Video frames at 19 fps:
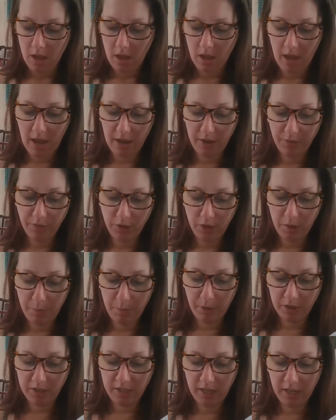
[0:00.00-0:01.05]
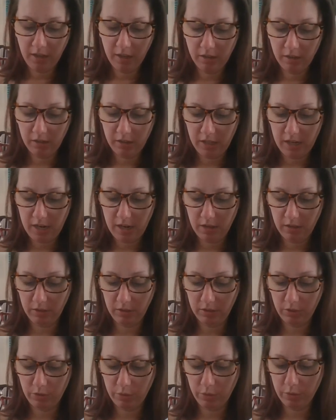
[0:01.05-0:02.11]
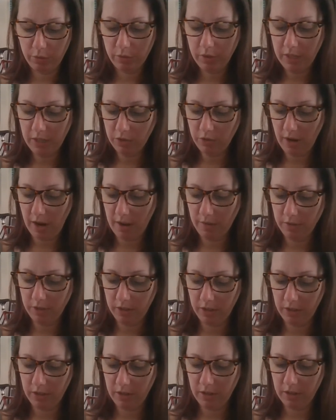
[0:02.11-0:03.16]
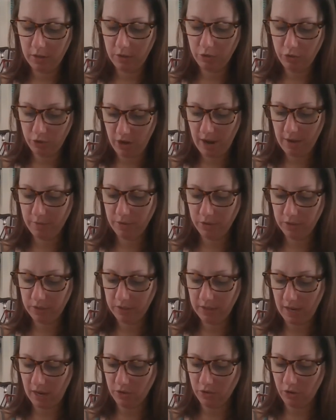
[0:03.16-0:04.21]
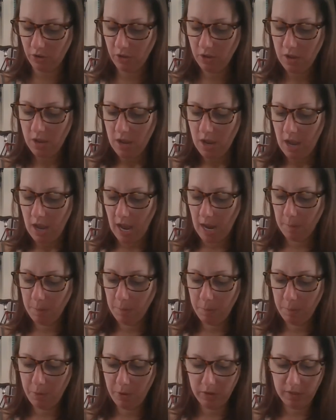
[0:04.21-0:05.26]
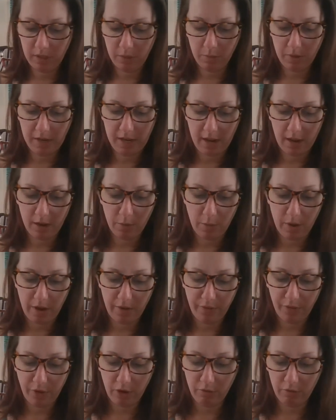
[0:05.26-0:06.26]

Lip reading: After a particularly grueling travel schedule, I proposed that we get away for a